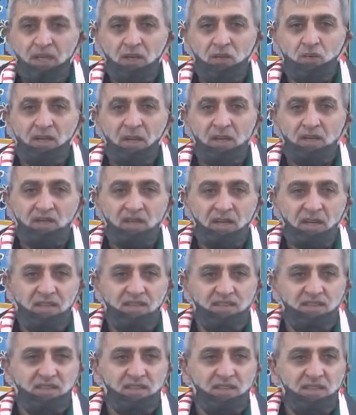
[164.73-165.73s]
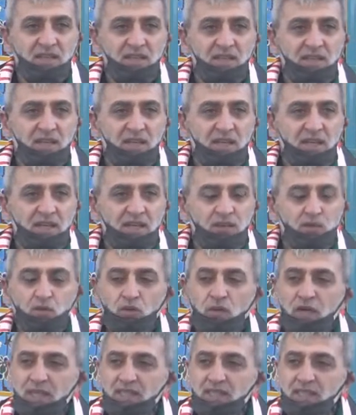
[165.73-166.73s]
We have lost uh,
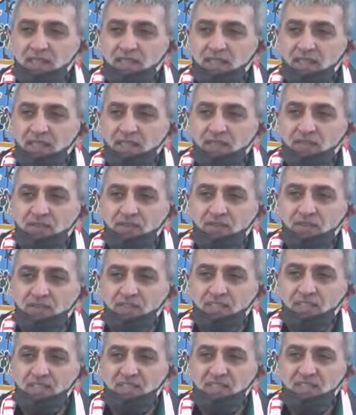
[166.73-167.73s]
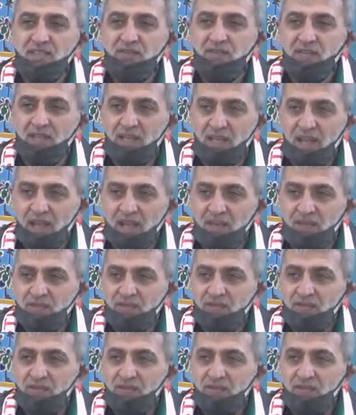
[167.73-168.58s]
257 life,